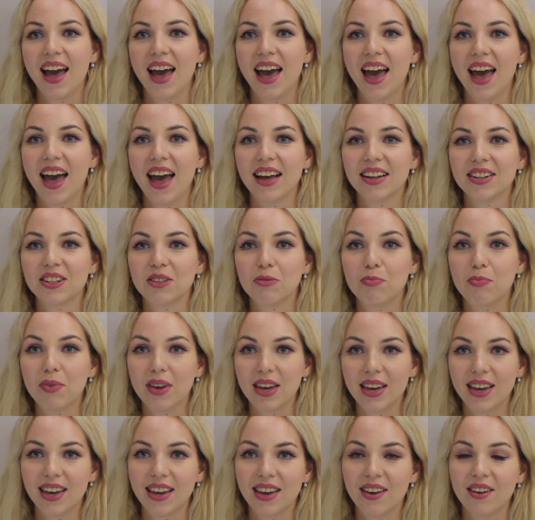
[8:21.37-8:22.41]
and
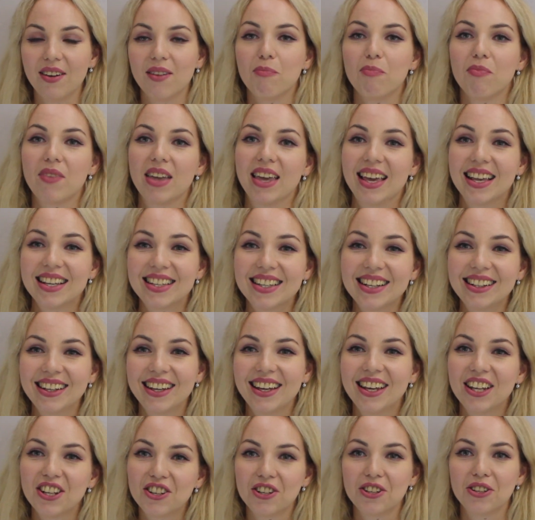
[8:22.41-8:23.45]
be
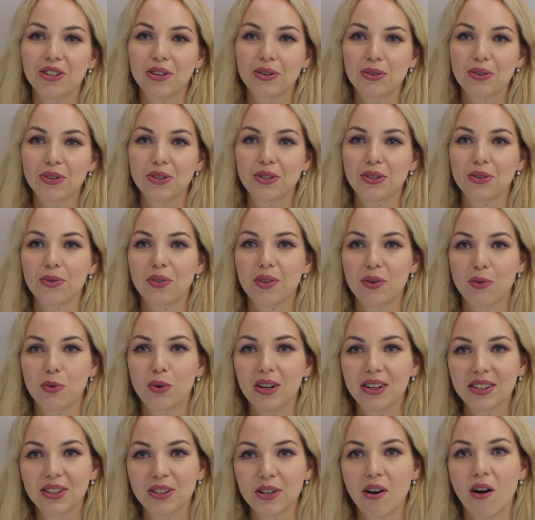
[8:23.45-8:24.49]
easily introduced to the
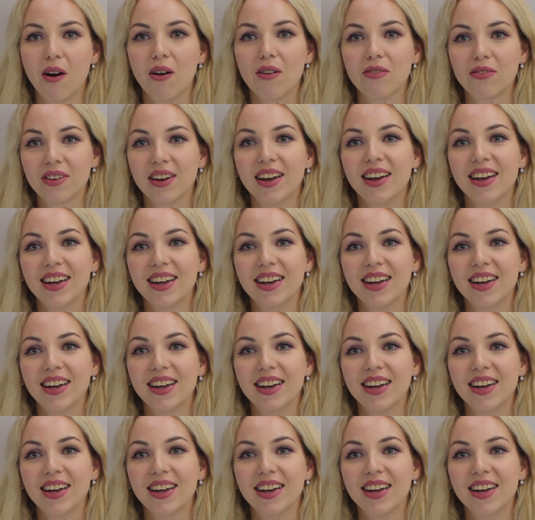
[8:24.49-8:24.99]
world of